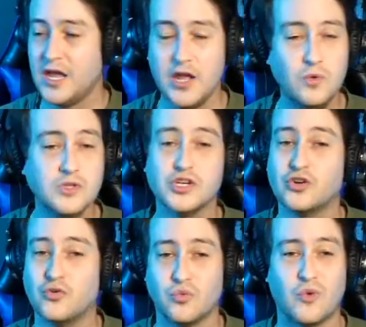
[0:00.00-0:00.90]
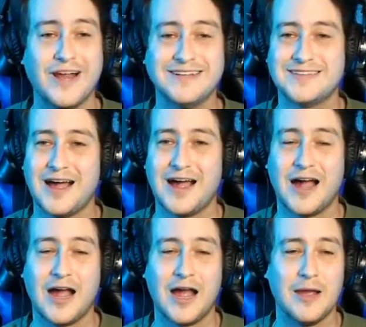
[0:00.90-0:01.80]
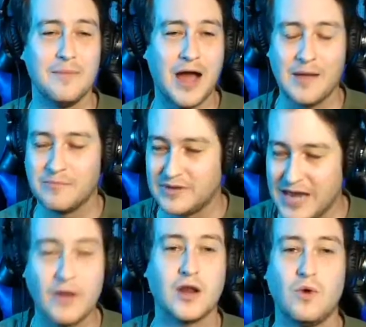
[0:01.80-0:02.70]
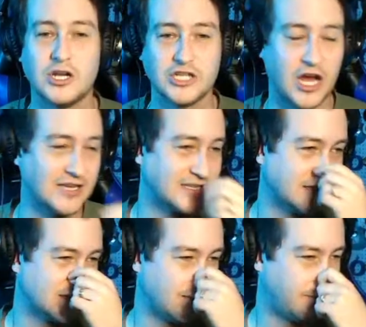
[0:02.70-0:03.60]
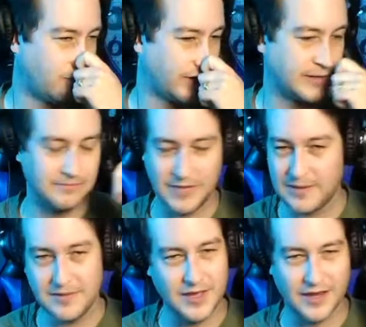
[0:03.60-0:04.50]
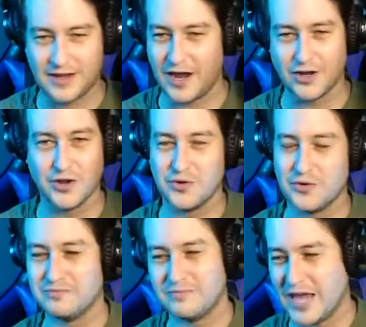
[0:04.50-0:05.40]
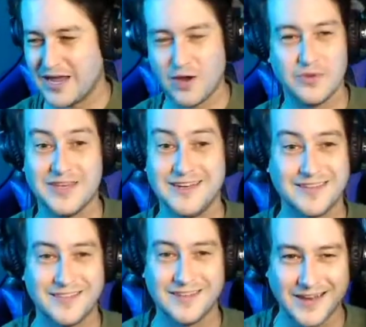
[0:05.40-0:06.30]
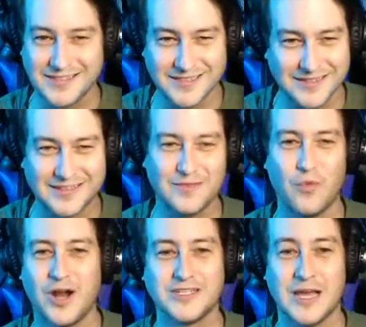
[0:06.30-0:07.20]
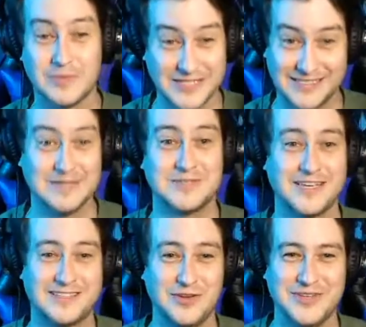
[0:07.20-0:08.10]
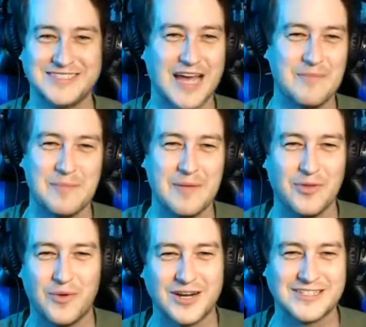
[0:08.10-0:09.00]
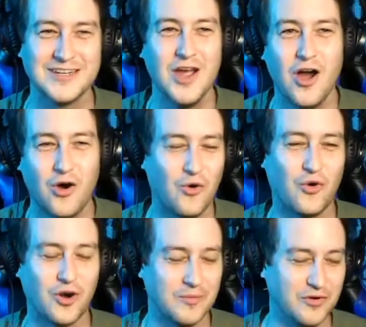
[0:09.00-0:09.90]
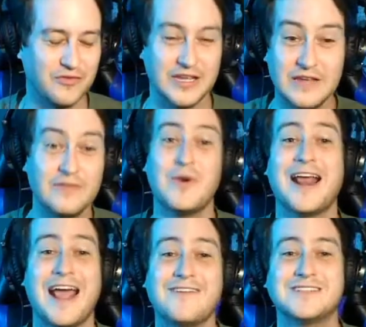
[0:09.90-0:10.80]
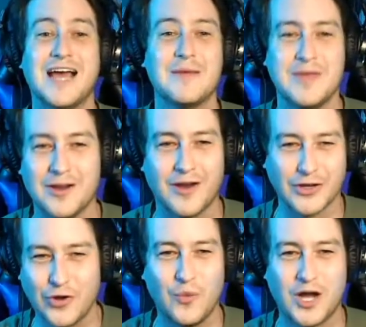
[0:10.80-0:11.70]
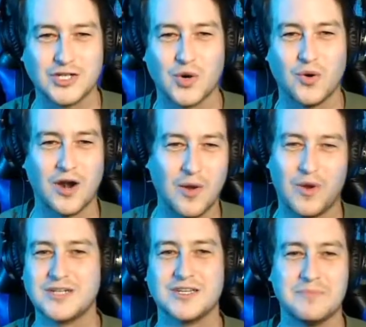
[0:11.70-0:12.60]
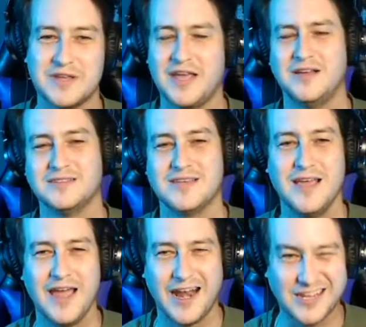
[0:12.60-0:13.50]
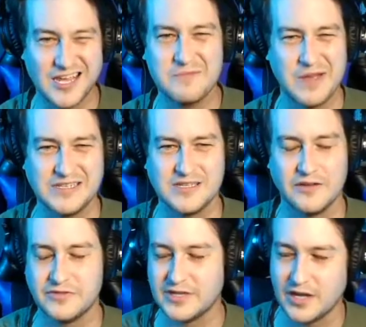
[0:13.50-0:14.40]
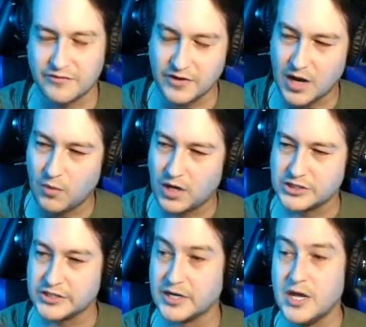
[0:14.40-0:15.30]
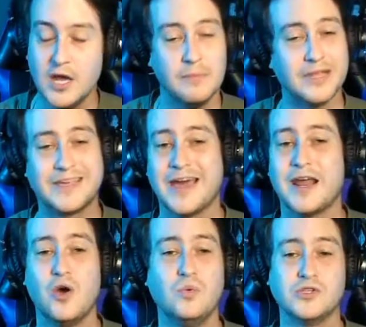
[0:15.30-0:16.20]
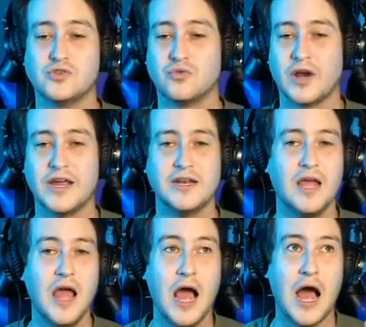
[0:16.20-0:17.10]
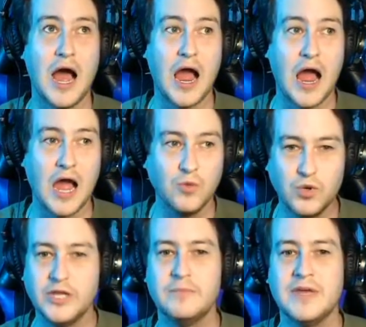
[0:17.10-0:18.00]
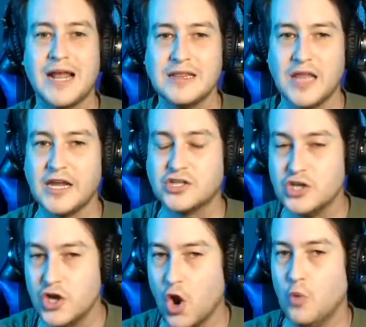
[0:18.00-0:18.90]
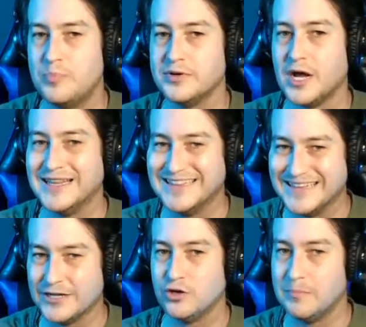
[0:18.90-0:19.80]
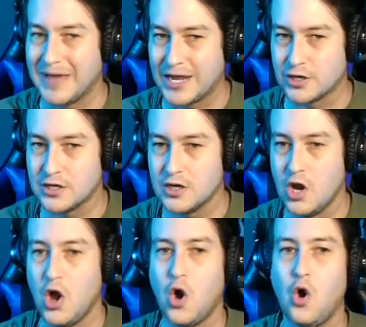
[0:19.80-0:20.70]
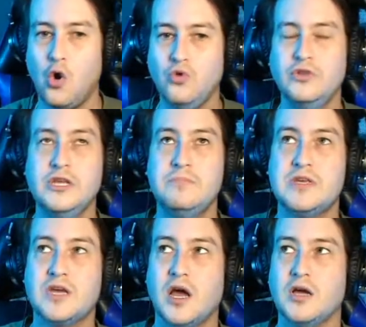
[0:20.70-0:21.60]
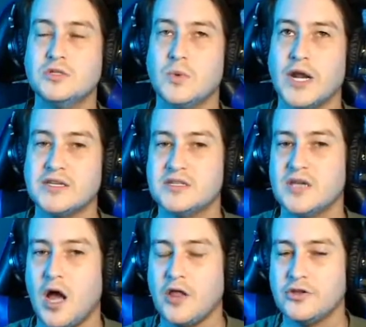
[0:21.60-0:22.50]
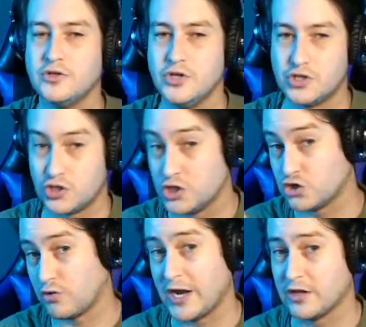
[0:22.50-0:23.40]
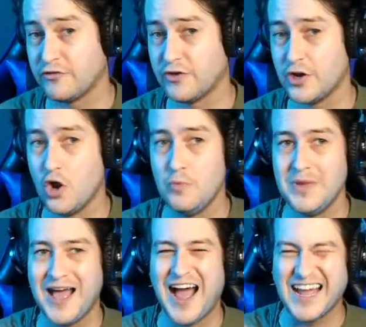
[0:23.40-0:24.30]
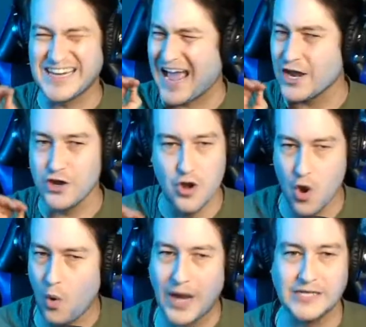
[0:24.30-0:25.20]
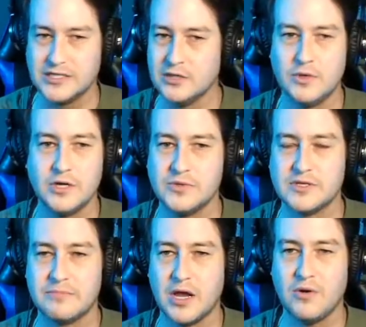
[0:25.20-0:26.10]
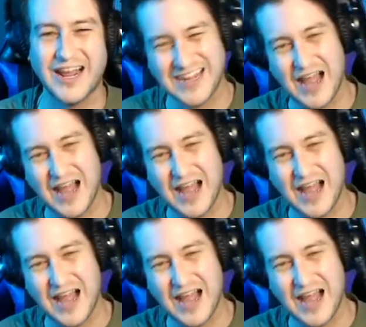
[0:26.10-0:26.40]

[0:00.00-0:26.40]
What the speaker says: It was a great time. I got to watch Us at some point. Maybe I got to go hang out with Edith again to watch that, because it seems like it's the only time I'm able to watch a horror movie. Even when I have time here, I don't watch horror. I watch something else, and I kick myself at the end for not watching it. But Get Out was great. I will admit I liked Nope a little better, only because when I saw the trailer for Nope, I had no idea what it was about.